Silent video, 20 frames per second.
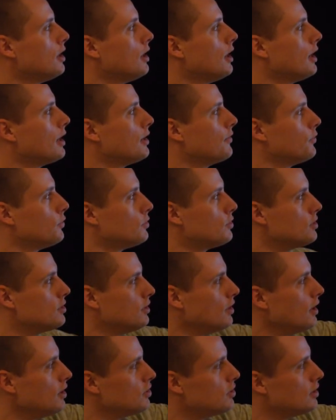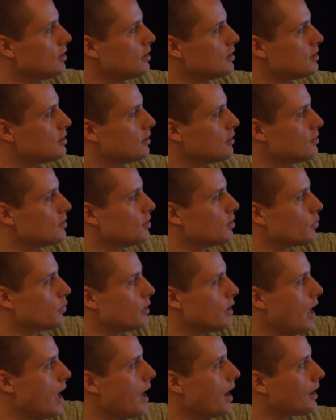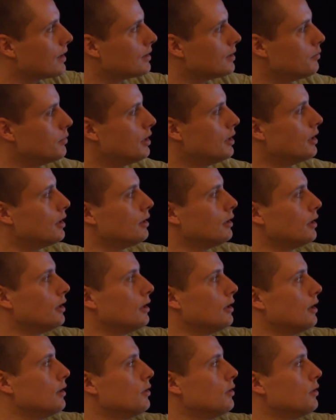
And if you just touch it, it starts to react immediately,